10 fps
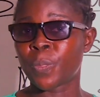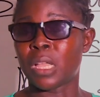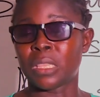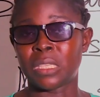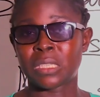
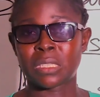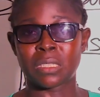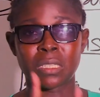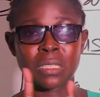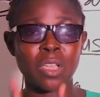and
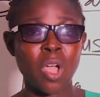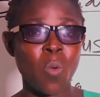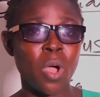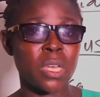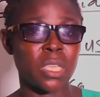the
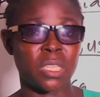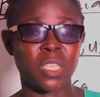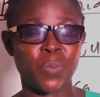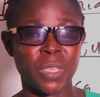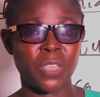second one is the
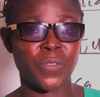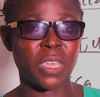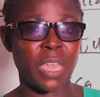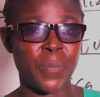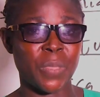
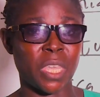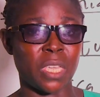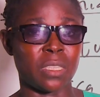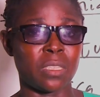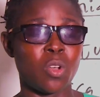specific
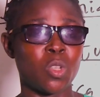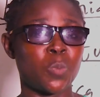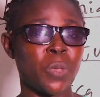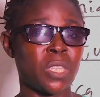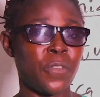epithet or
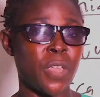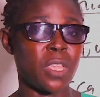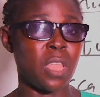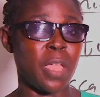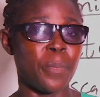
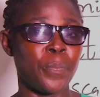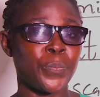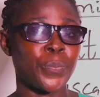specific name.